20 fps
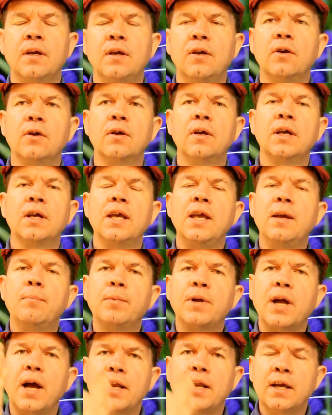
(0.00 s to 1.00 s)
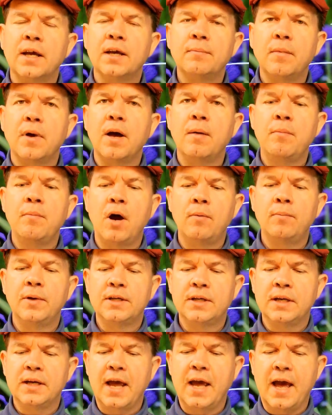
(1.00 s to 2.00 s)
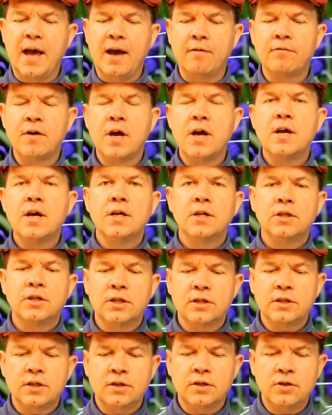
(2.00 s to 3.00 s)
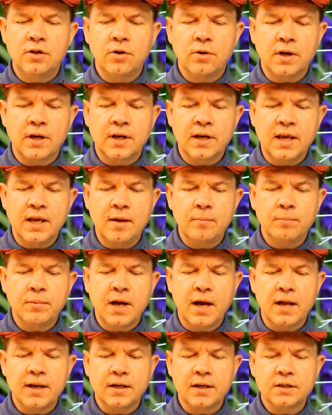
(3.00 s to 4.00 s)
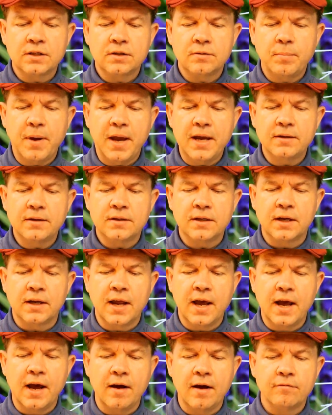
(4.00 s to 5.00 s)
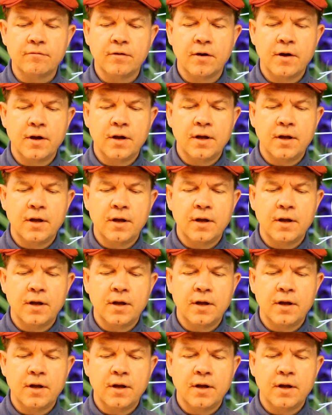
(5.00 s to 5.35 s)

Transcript: You can keep cutting a moment in half, just as you can keep cutting space in half.